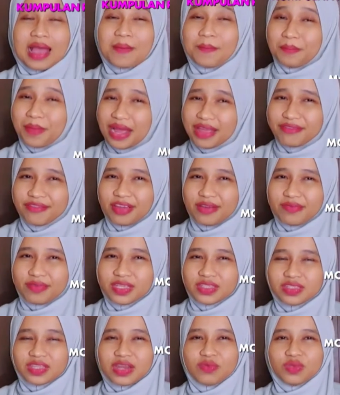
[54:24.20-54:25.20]
My favorite
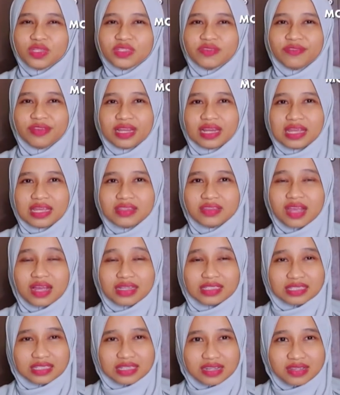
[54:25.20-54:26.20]
sandwich fillings are
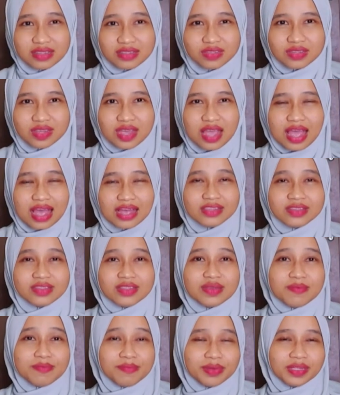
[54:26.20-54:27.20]
just as
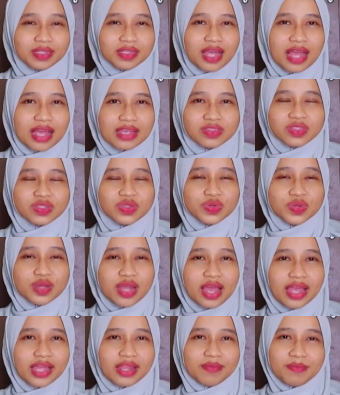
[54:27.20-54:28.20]
simple as
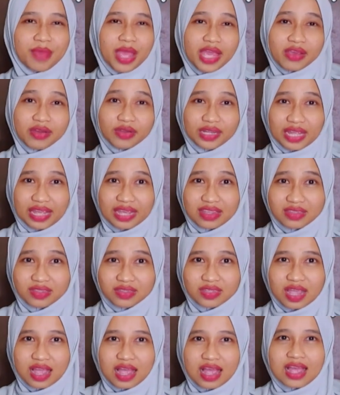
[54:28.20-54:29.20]
tuna in mayonnaise,
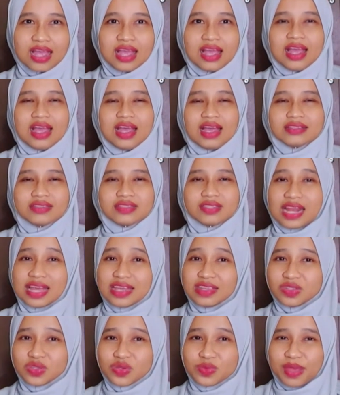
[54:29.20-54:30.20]

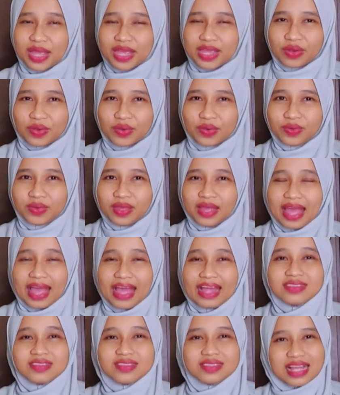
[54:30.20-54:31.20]
sliced tomato
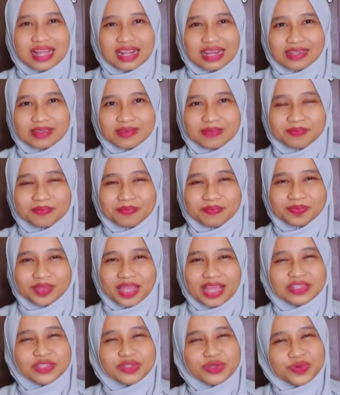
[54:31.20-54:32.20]
and salad.
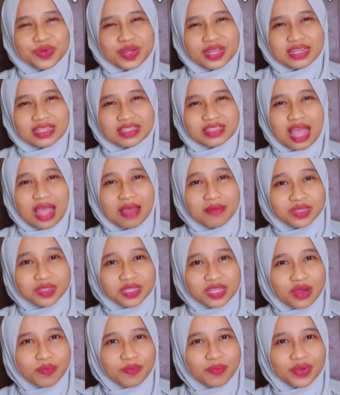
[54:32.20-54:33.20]
During this
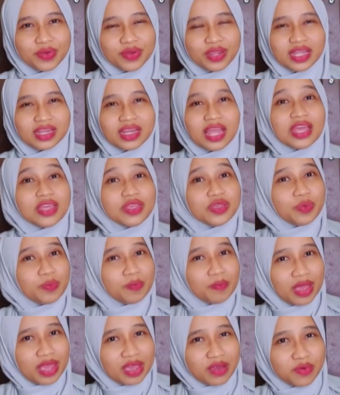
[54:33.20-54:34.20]
MCO period, you
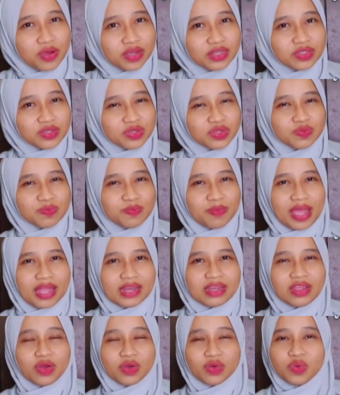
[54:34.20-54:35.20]
may want to
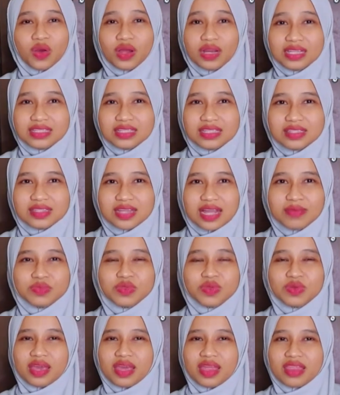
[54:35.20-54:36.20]
spend your quality time
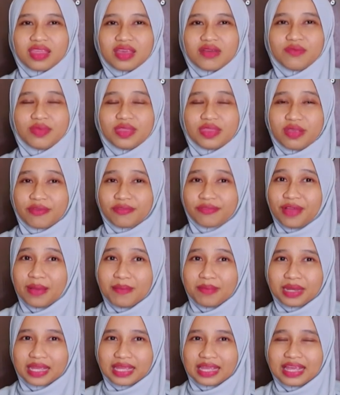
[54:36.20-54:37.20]
together with your
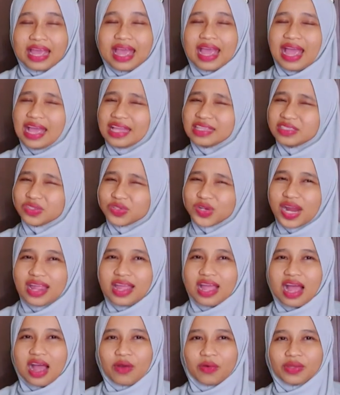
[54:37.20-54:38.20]
family and try
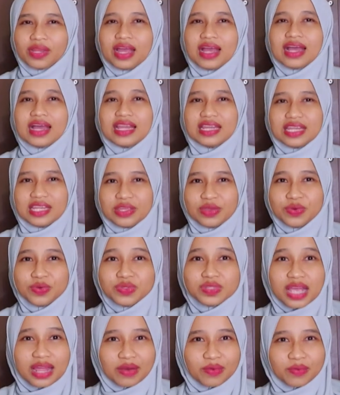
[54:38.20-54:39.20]
out a new
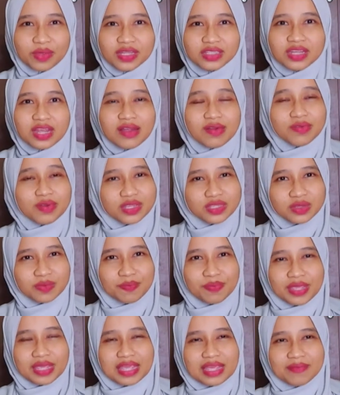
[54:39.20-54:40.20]
sandwich
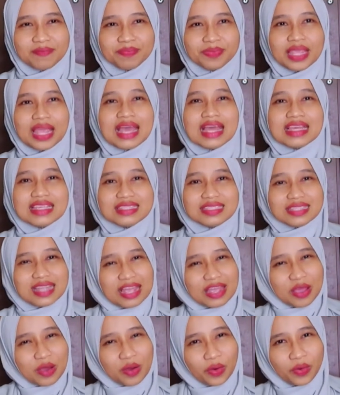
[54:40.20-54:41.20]
recipe. Stay
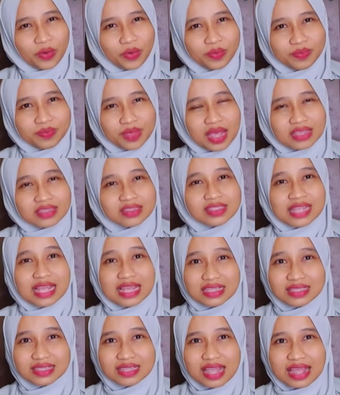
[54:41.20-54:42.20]
home, stay
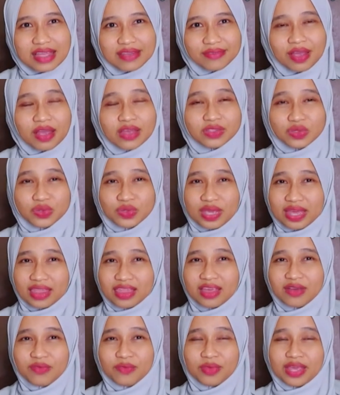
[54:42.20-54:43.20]
safe,
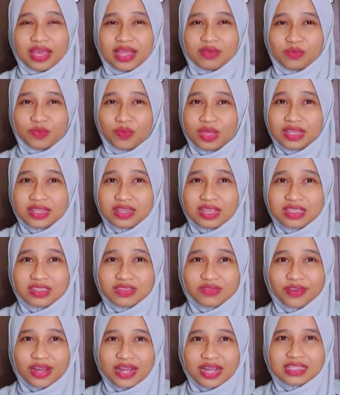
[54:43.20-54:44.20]
together we can win this
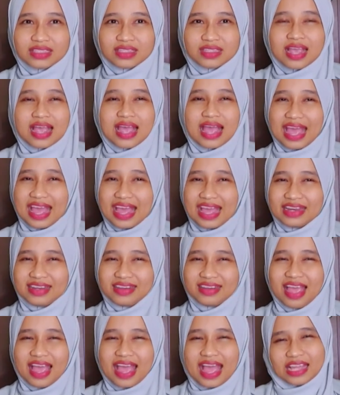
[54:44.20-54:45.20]
fight and
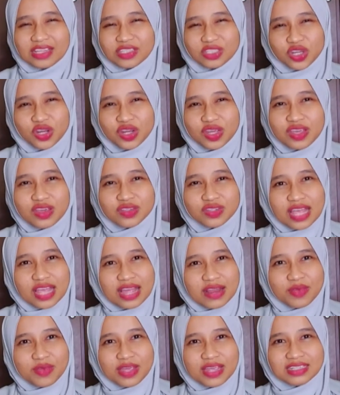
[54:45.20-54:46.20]
enjoy your
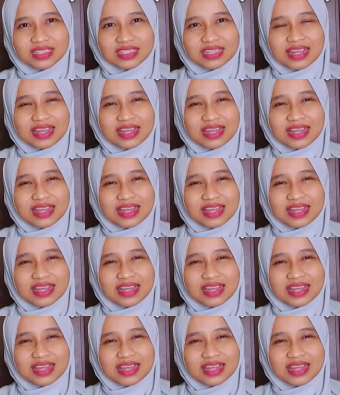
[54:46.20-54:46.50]
sandwich.